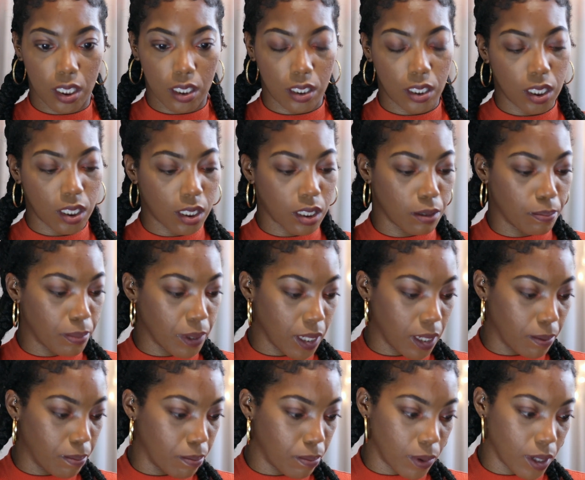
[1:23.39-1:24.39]
just a
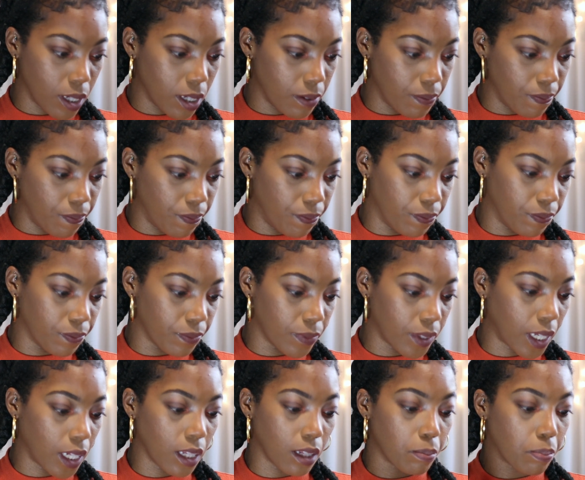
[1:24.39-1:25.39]
bit, but
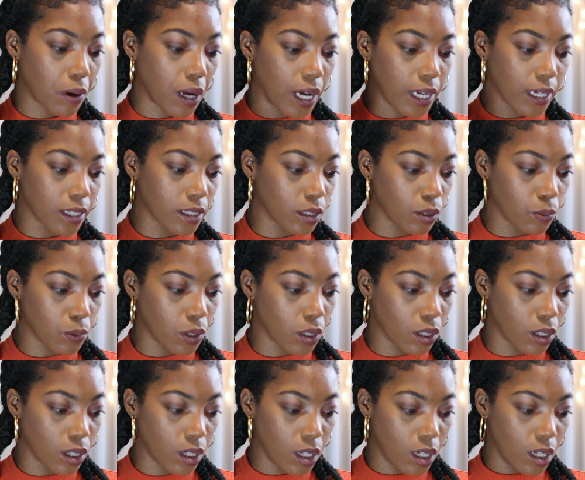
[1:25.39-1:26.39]
none of the products
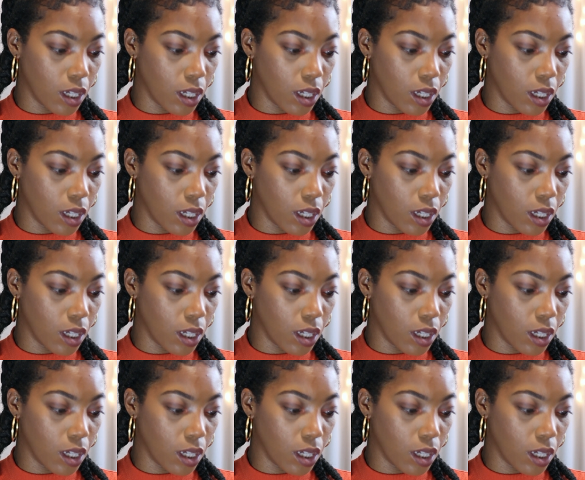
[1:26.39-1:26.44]
were